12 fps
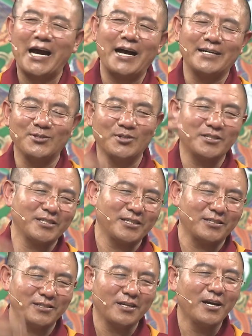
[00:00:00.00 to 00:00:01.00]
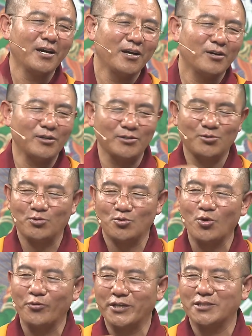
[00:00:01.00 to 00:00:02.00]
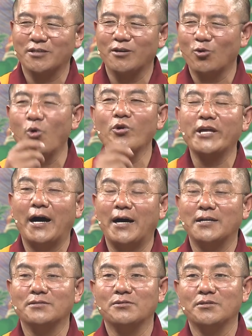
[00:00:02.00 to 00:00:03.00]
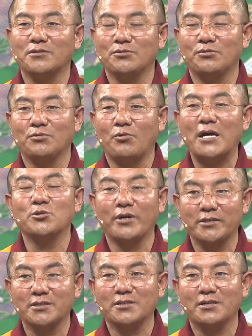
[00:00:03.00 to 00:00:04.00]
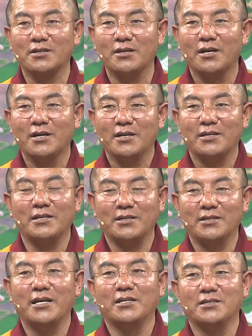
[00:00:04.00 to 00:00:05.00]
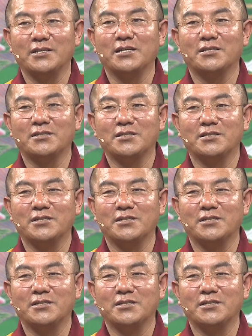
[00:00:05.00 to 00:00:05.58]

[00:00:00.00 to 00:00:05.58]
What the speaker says: Then we would offer fine sand. That's how we played when we were little.